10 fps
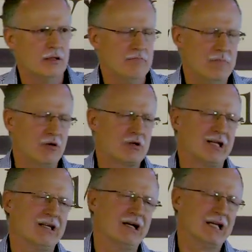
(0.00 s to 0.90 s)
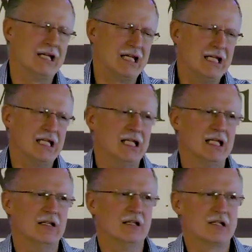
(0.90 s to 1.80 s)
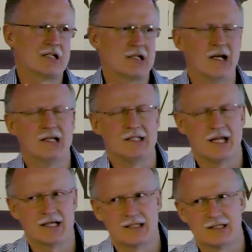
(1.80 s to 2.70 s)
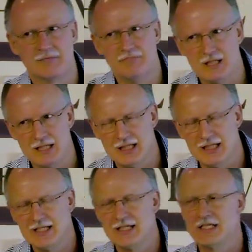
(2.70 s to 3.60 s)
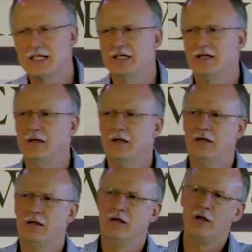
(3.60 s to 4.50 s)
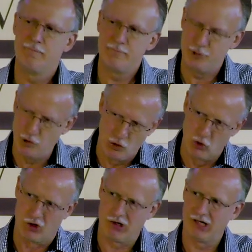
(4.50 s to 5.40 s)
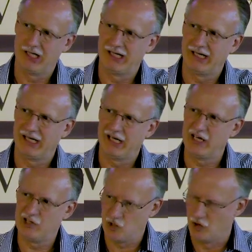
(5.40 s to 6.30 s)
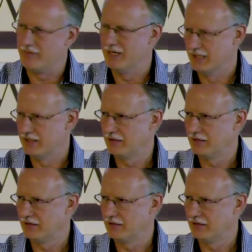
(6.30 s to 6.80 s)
milk and honey in this context means pure enjoyment.